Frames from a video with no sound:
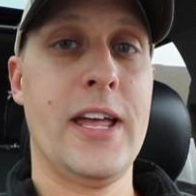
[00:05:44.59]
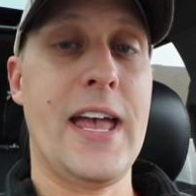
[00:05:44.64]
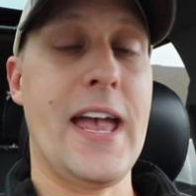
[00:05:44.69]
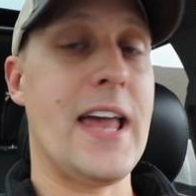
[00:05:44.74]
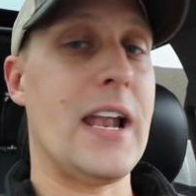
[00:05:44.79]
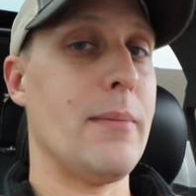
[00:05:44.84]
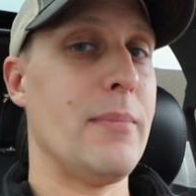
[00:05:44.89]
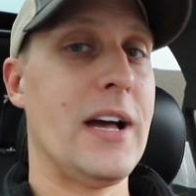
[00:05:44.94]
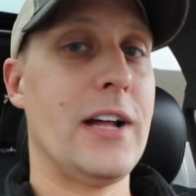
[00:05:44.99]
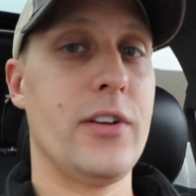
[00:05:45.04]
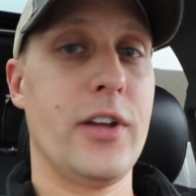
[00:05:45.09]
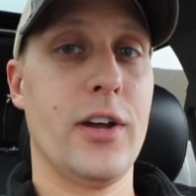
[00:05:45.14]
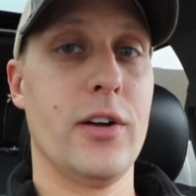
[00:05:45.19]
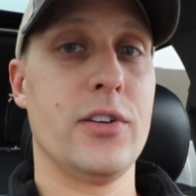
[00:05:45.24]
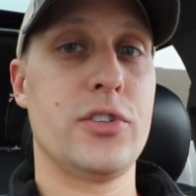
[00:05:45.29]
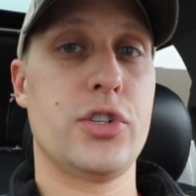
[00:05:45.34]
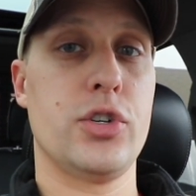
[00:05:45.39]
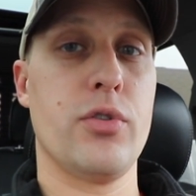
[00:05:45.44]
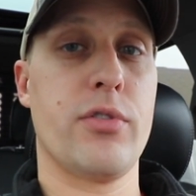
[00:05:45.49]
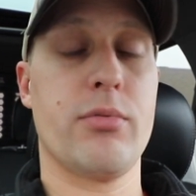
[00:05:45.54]
And I'm not here
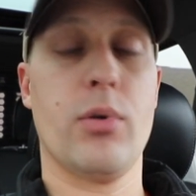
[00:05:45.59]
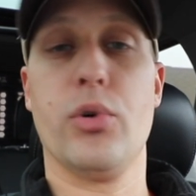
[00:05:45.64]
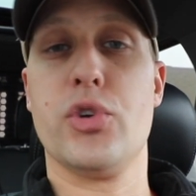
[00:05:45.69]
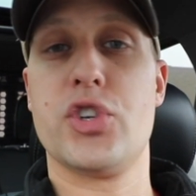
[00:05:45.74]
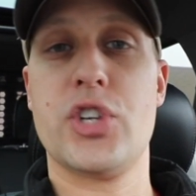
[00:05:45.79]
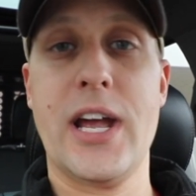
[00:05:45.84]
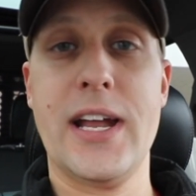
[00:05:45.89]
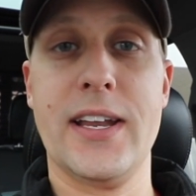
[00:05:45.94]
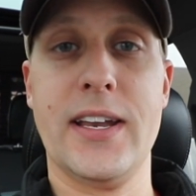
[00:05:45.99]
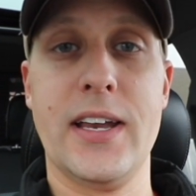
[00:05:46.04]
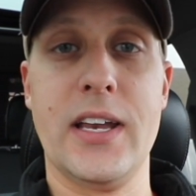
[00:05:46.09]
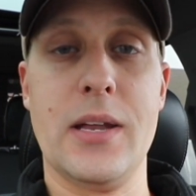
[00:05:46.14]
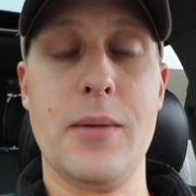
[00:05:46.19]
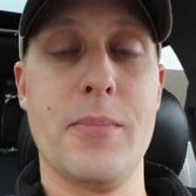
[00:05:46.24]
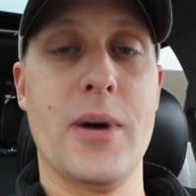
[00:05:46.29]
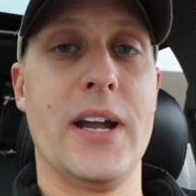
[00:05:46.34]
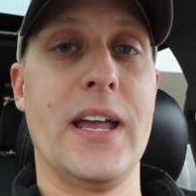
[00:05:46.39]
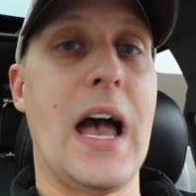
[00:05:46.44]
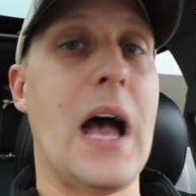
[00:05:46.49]
to throw shade at anybody.